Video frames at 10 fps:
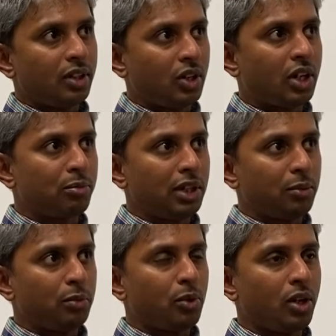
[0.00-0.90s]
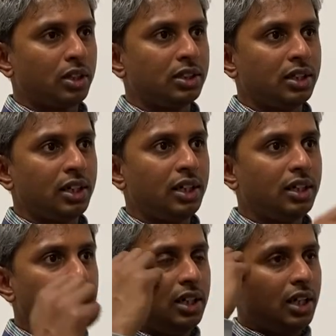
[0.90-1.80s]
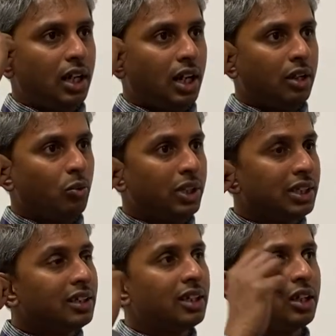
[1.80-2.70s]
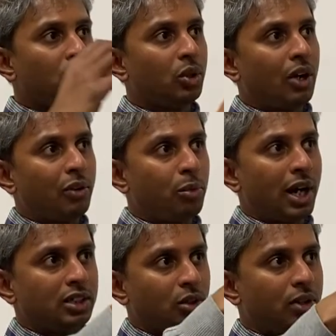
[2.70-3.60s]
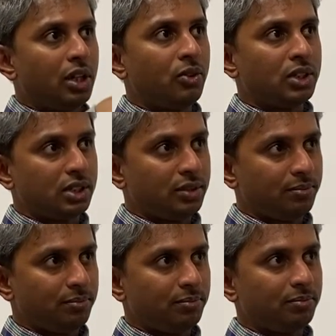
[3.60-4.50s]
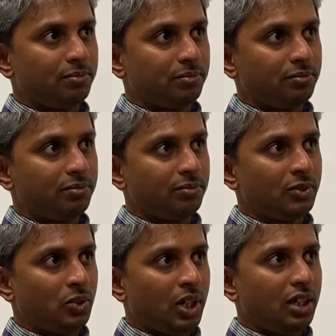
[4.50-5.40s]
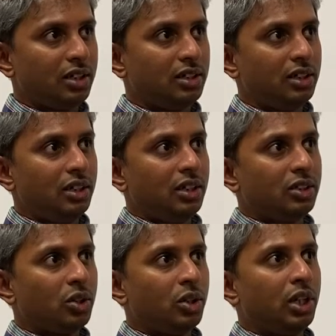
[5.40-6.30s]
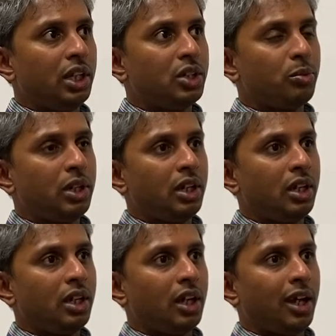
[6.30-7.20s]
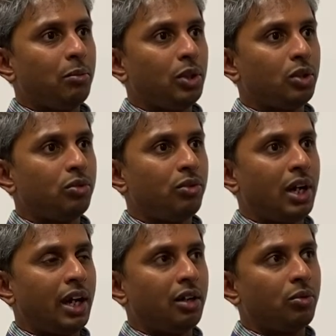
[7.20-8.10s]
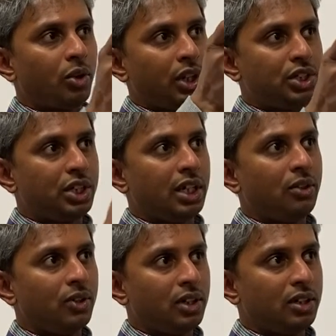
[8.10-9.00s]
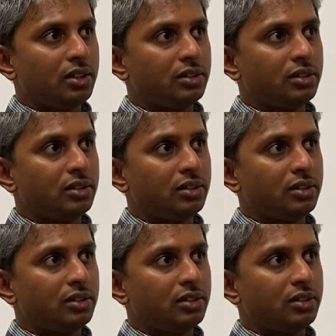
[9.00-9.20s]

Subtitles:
Have multiple products in there, and within that you have a branch of keywords. Right. So you need to be able to find for each keyword